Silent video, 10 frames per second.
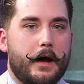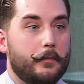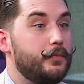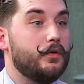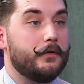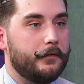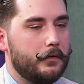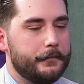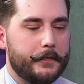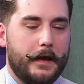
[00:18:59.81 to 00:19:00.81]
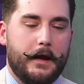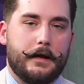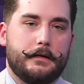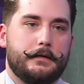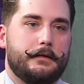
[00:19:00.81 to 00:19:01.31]
beautiful.
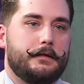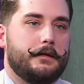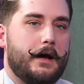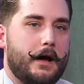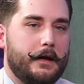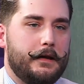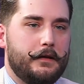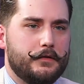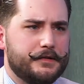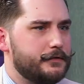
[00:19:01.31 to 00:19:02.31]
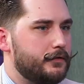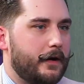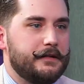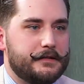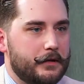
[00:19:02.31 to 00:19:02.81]
And he uses
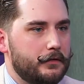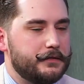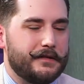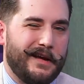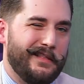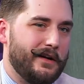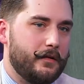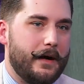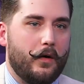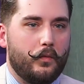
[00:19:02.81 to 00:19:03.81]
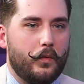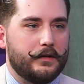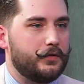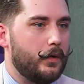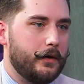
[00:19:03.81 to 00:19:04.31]
great silks, and they're about
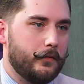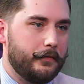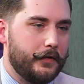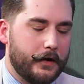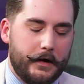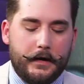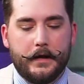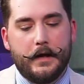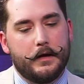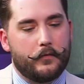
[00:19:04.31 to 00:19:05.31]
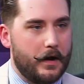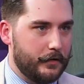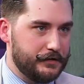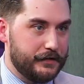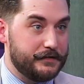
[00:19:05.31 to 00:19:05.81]
$120, $130.
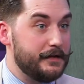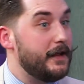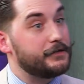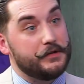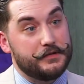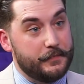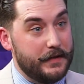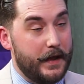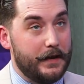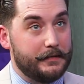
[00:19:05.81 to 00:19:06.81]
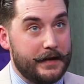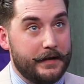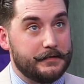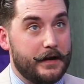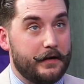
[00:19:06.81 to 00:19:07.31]
Robert Jensen, he actually used to be a tie
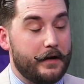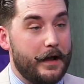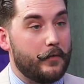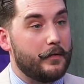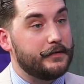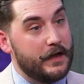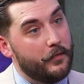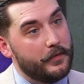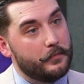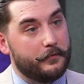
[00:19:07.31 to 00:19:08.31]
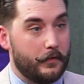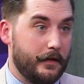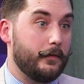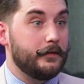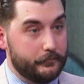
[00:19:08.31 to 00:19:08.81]
designer at Robert Talbot before they
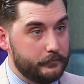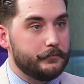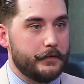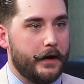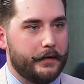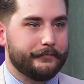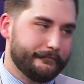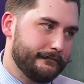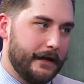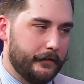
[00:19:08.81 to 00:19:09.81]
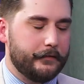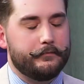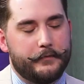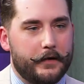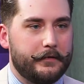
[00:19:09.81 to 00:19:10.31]
went down
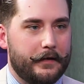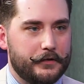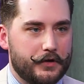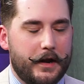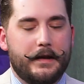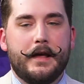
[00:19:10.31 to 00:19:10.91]
the drain.